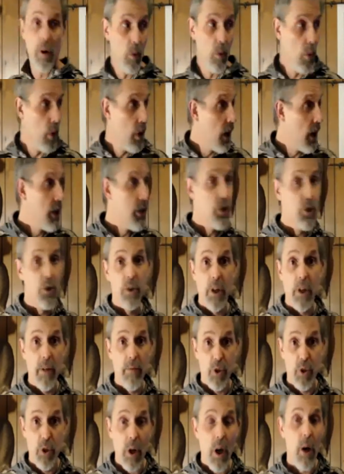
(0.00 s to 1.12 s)
when I
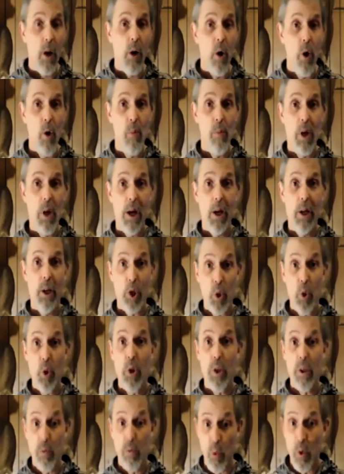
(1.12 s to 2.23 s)
have shot all my
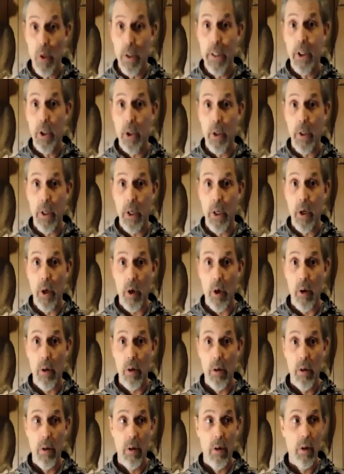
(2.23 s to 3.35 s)
really good deer,
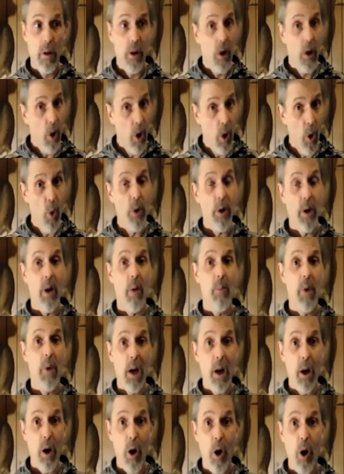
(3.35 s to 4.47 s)
oh yeah,
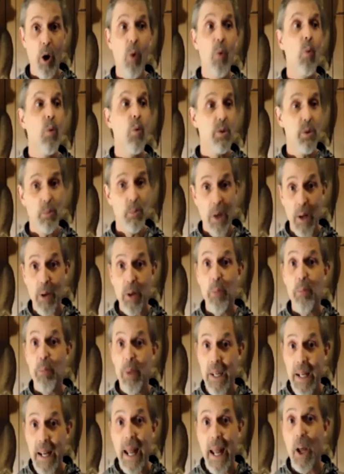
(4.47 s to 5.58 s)
my heart was about to
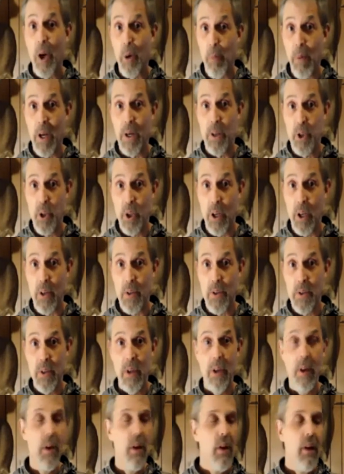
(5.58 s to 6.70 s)
beat out of my chest.
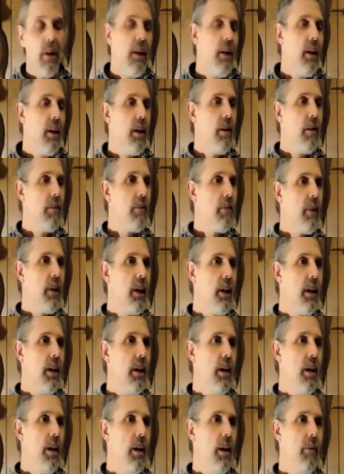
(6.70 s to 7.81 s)

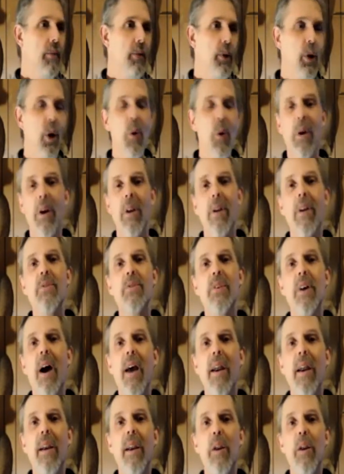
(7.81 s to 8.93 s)
If you don't get
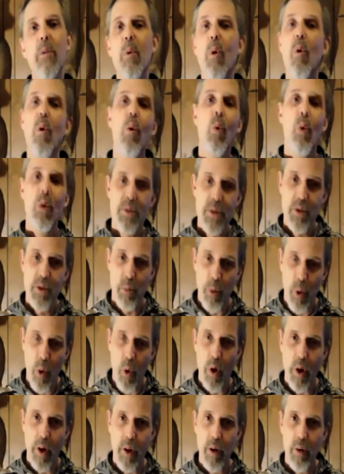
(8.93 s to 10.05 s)
excited anymore, what's the
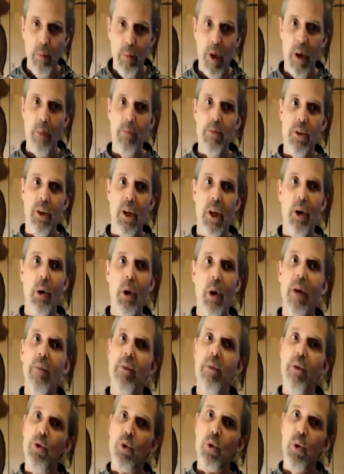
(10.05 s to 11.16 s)
point? But I'm saying you have
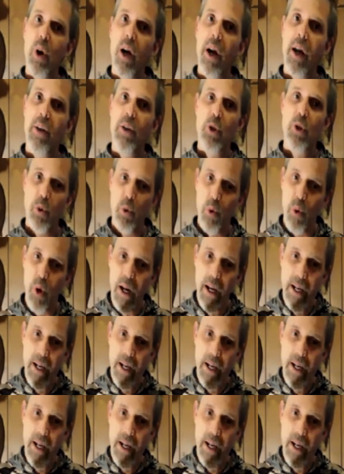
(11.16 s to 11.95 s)
to try to